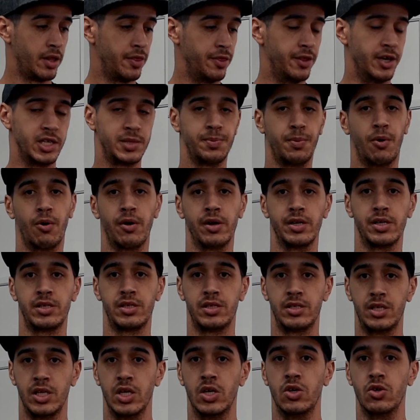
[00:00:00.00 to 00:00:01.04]
this board is
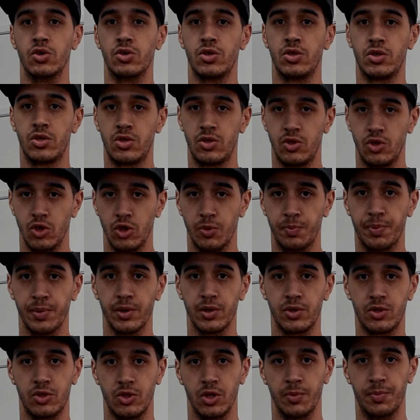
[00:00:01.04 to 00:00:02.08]
still
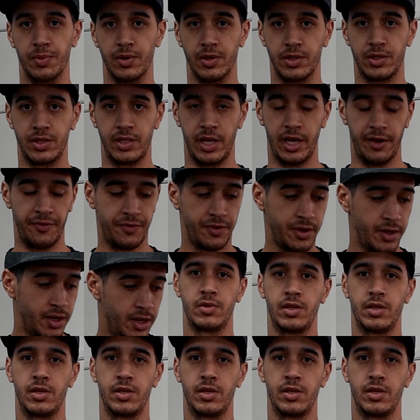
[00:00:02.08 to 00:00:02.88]
super, super stiff.